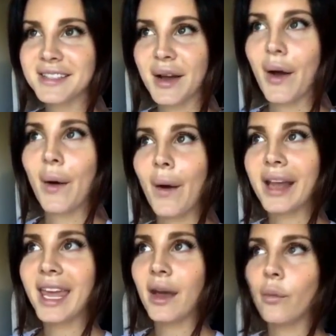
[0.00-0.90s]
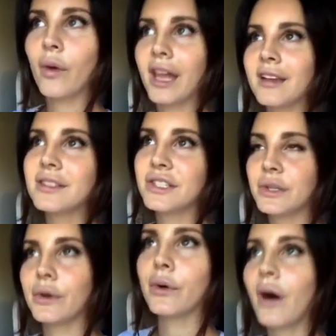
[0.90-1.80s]
So I can't wait
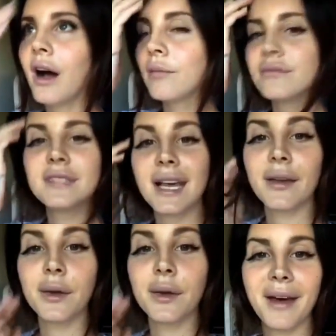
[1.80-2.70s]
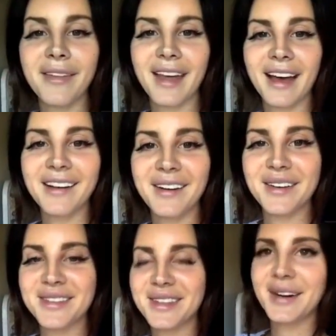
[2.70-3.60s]
to um, tell you about that
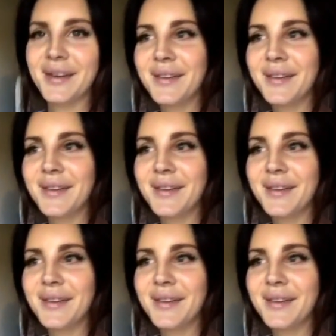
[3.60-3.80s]
also.